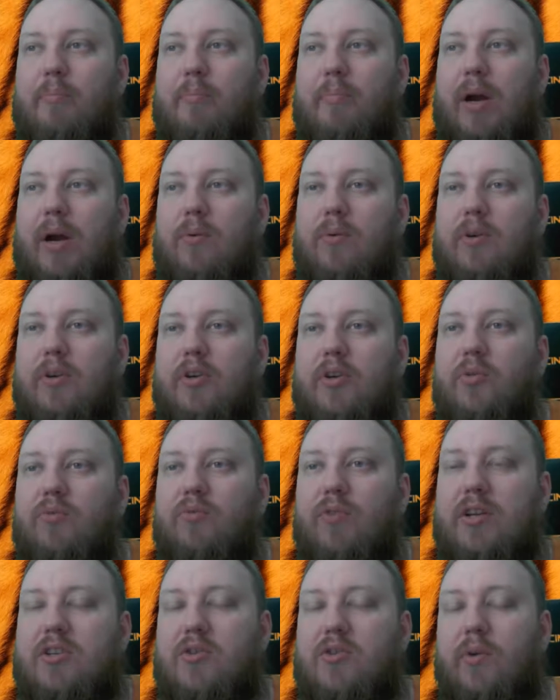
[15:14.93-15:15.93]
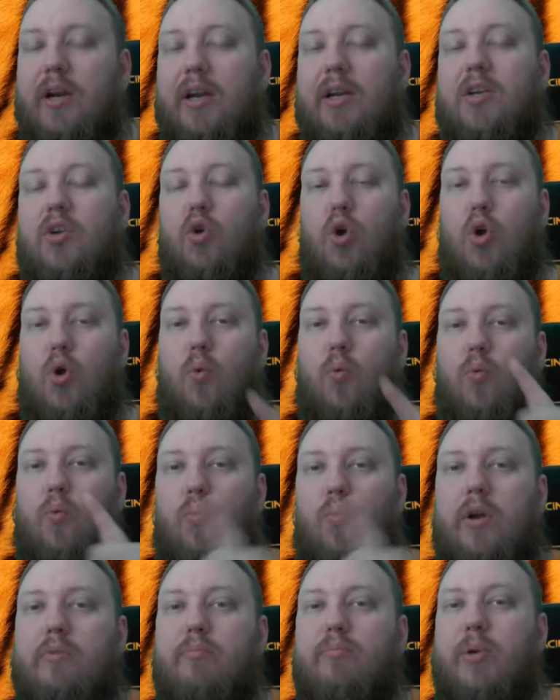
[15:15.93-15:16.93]
power to resurrect
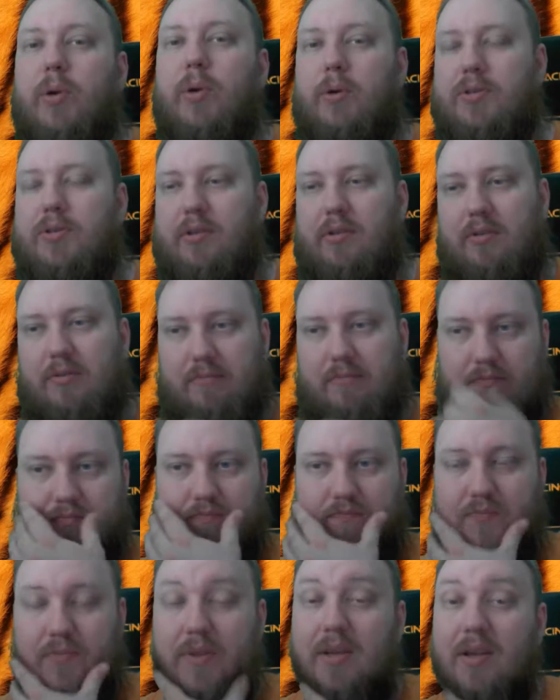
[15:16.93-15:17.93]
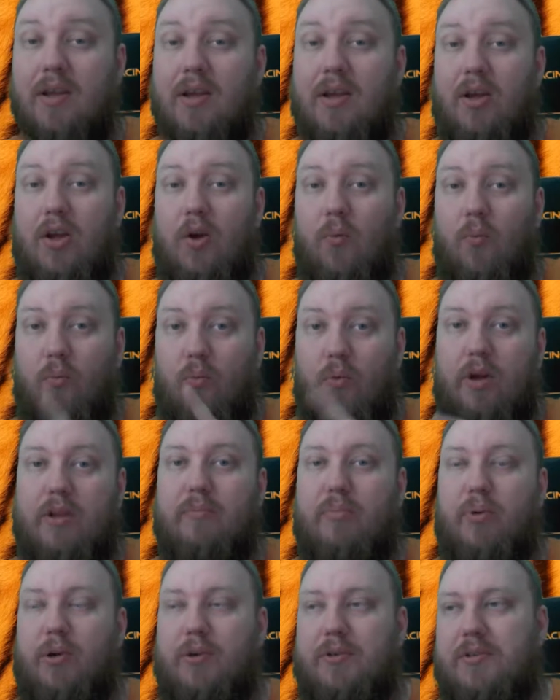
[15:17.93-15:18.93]
one person.
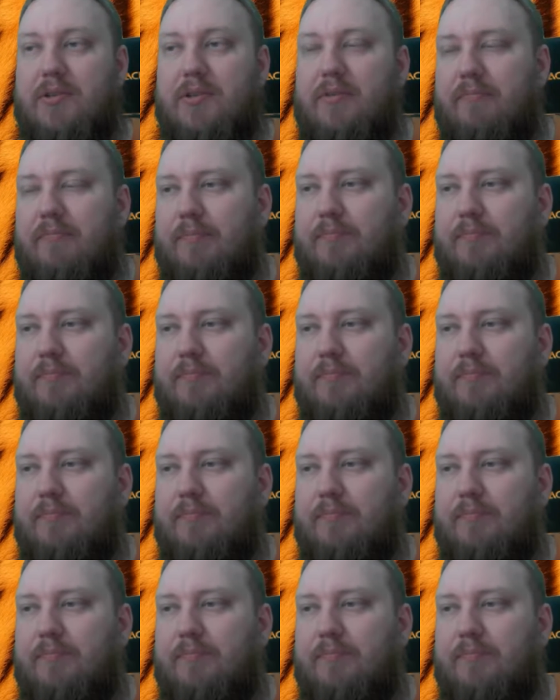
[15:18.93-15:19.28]
One person.